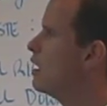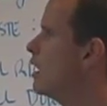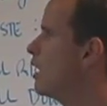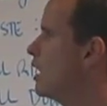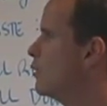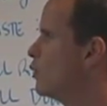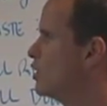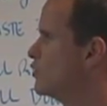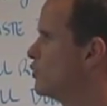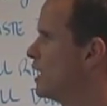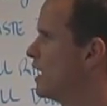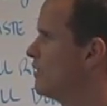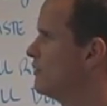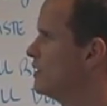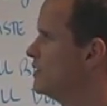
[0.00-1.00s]
And once we
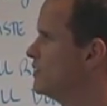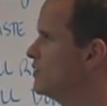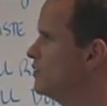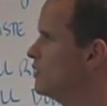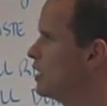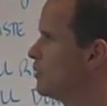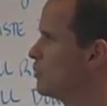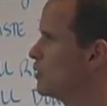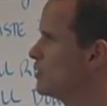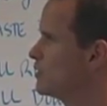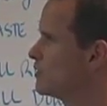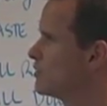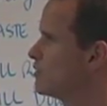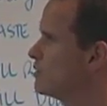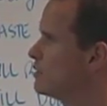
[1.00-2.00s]
have these two
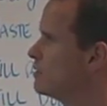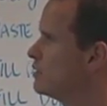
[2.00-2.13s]
numbers,